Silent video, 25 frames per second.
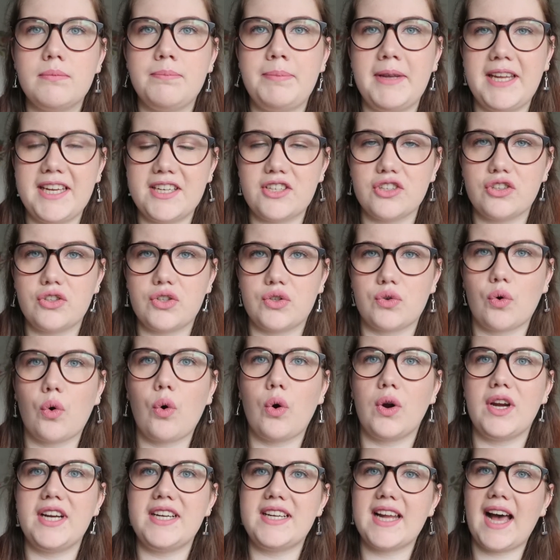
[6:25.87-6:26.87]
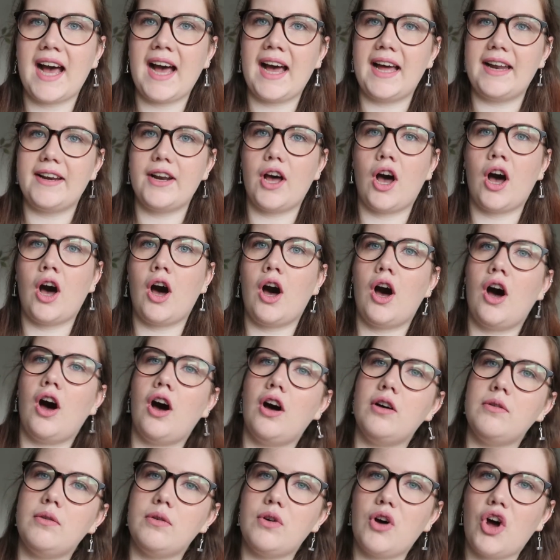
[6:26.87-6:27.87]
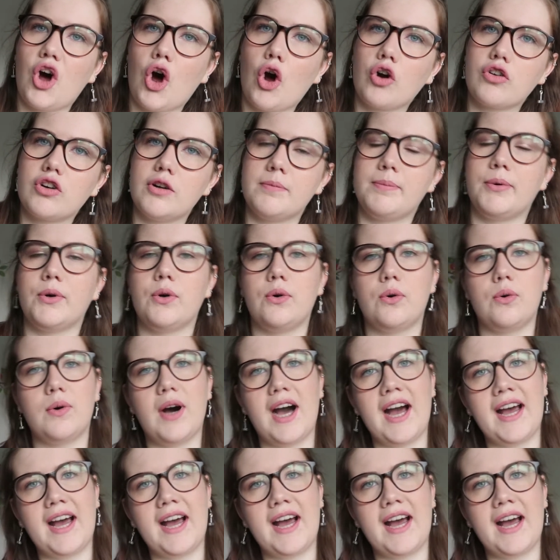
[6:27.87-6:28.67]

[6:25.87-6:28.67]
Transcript: be destroyed and are horrible,